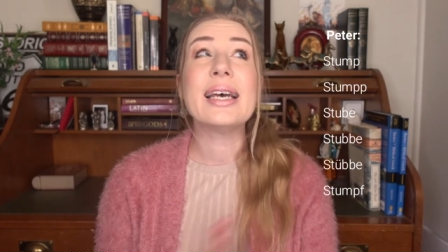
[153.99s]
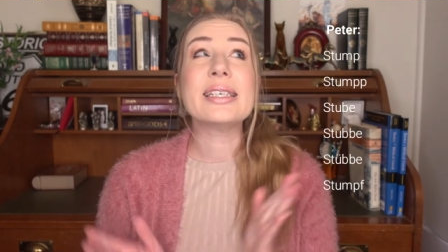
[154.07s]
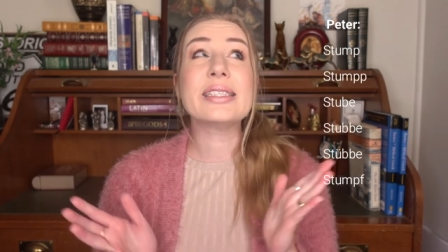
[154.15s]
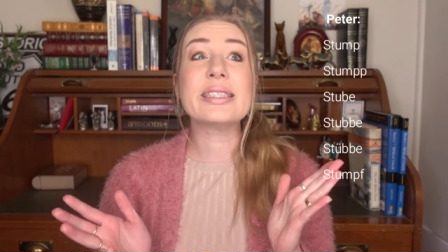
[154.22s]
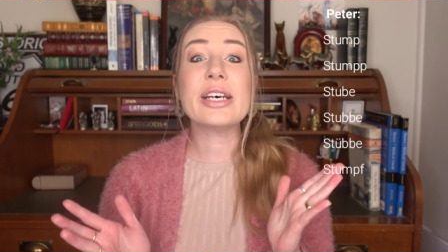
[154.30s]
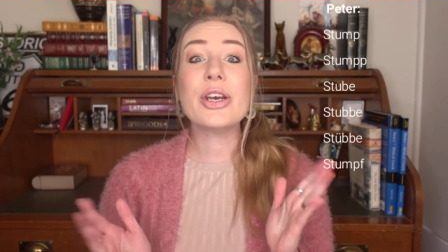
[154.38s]

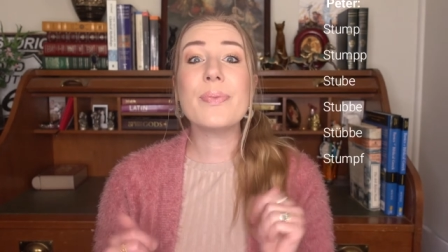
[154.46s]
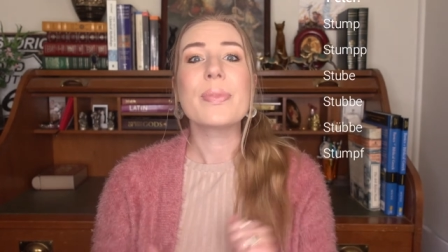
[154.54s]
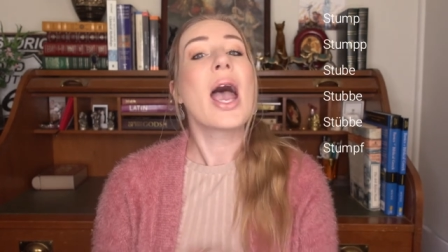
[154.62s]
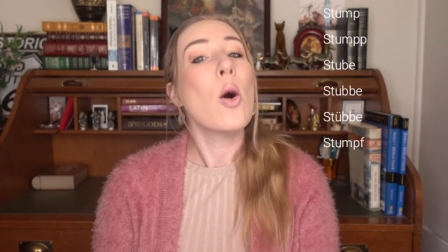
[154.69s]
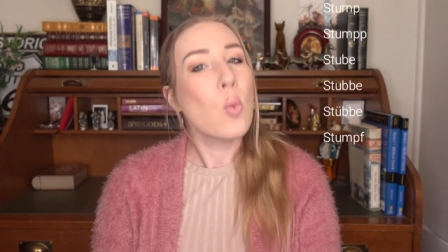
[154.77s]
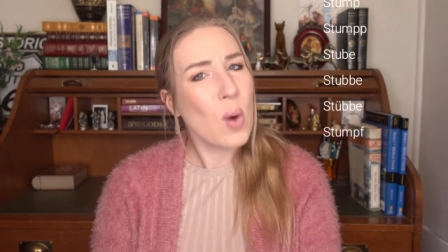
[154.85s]
so
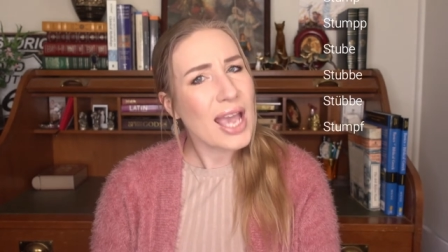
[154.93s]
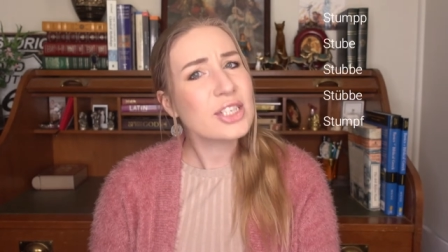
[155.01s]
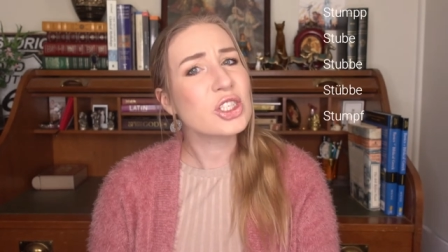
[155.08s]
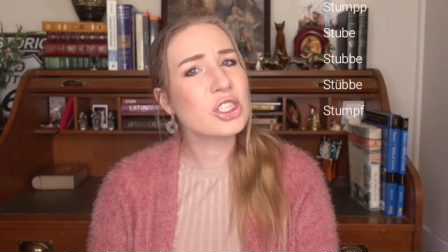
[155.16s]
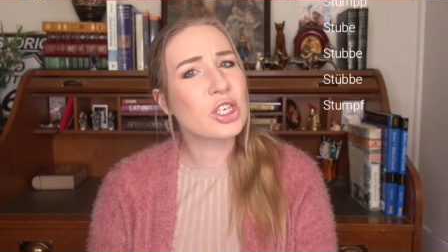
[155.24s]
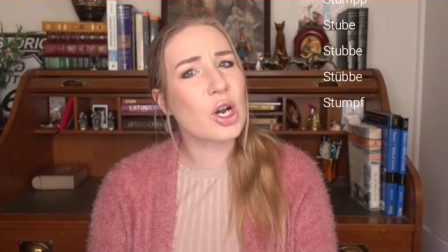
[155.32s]
we're
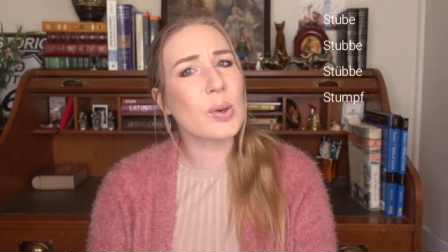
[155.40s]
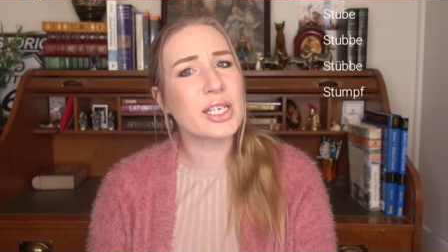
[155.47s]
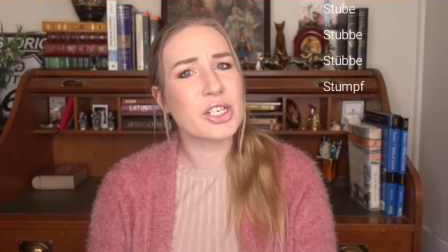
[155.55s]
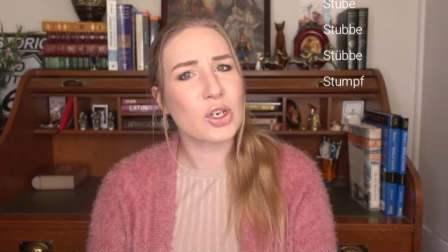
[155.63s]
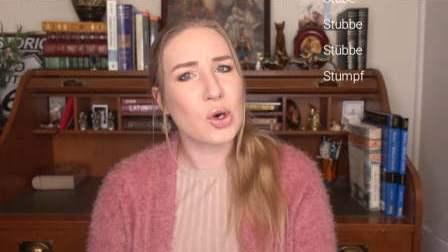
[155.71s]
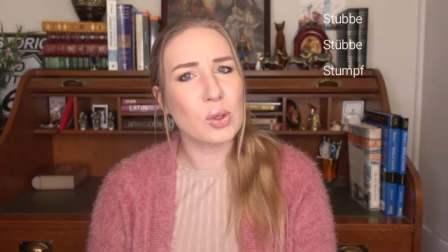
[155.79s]
just going
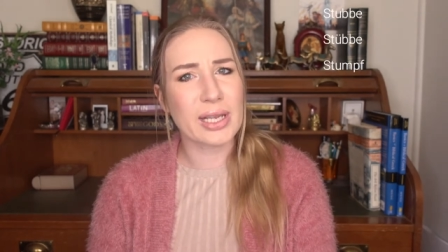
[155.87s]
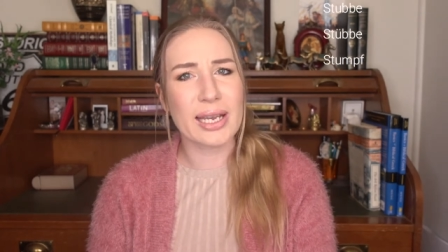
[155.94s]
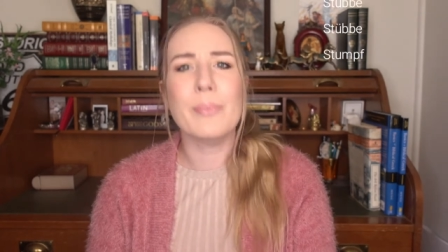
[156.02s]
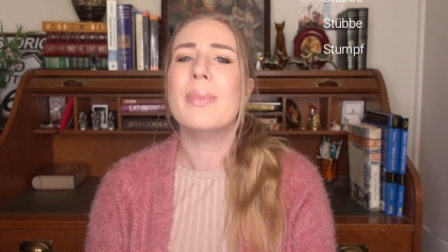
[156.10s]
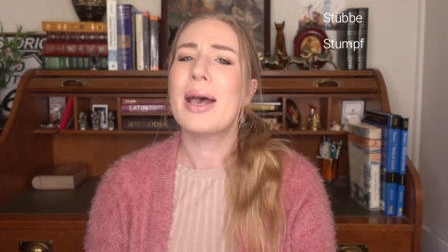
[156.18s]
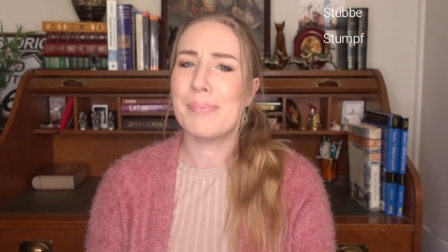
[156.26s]
to call
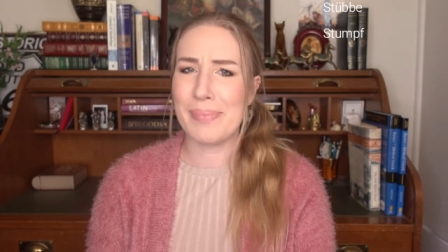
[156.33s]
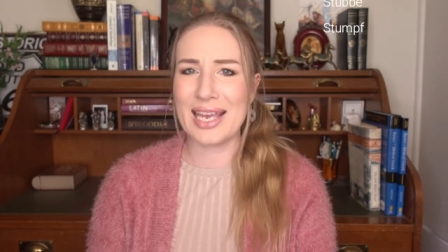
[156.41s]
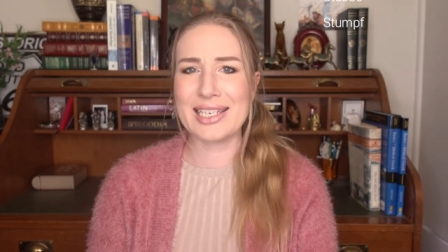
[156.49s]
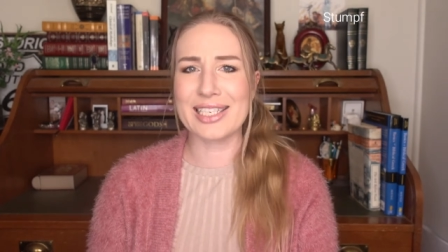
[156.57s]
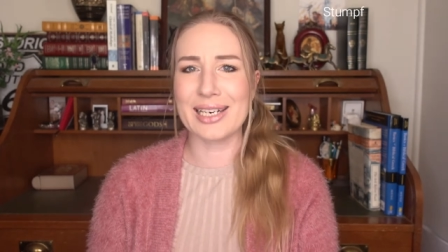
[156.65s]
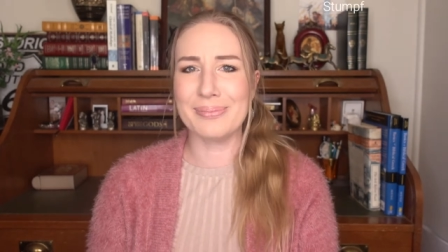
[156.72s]
him
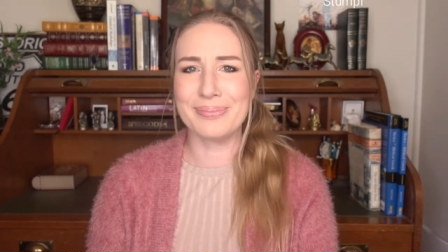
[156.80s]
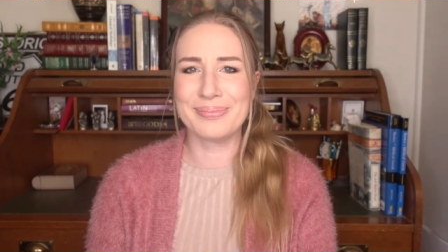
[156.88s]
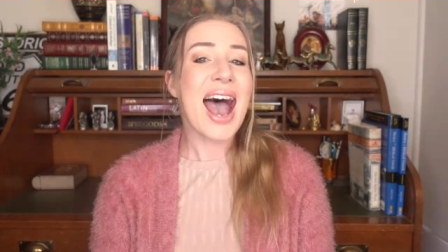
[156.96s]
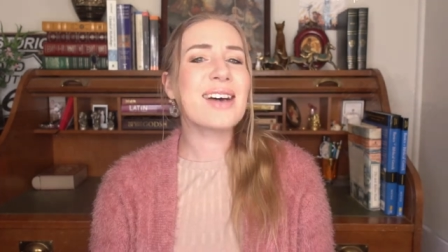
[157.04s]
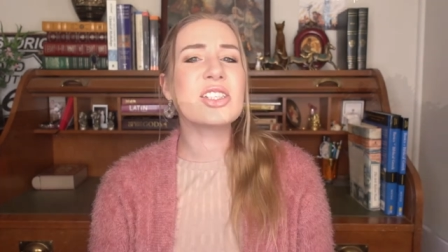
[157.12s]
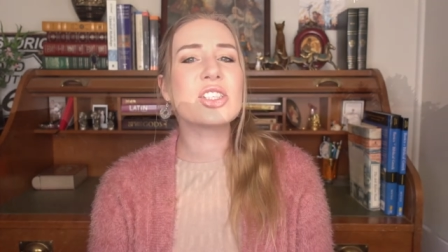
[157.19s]
Peter.
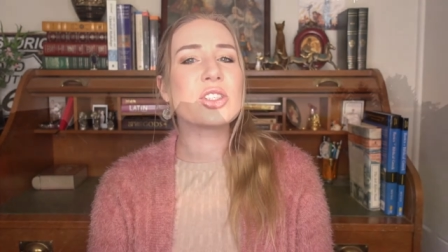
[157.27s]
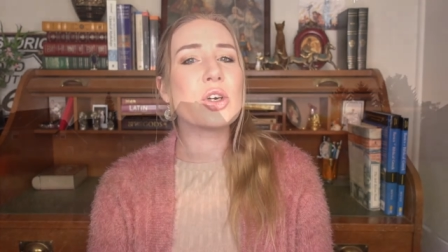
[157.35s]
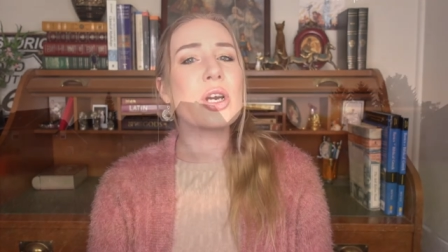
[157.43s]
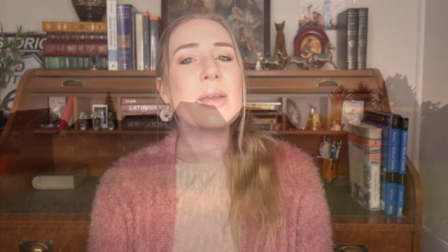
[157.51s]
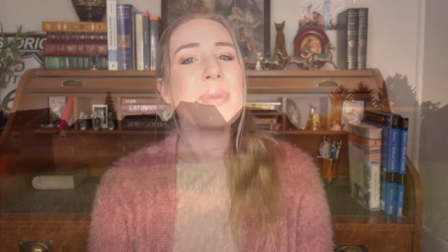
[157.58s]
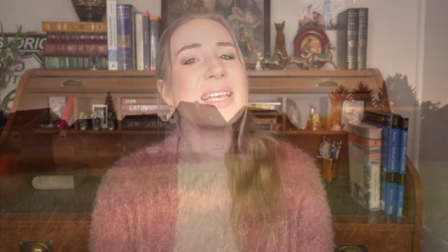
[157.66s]
Our
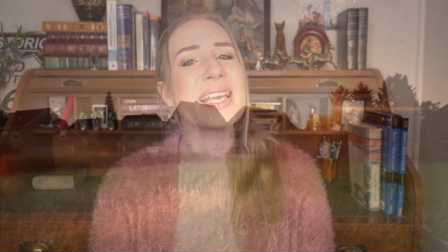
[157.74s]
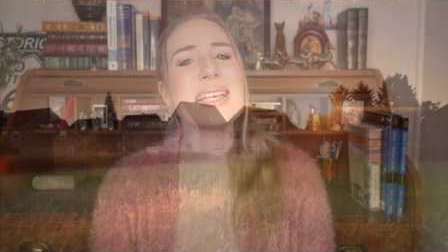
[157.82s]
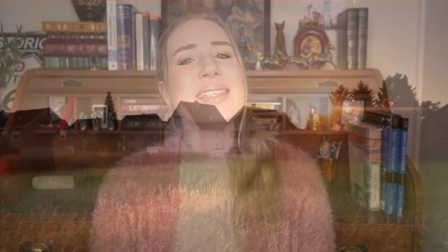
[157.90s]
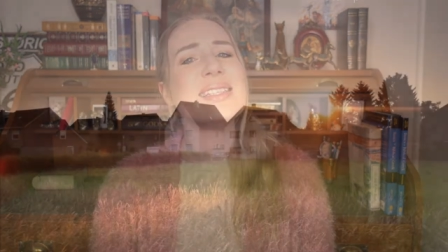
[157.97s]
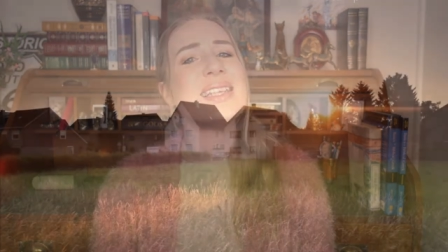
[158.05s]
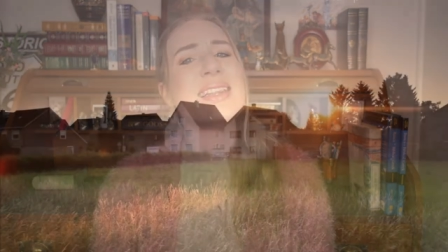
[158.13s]
story begins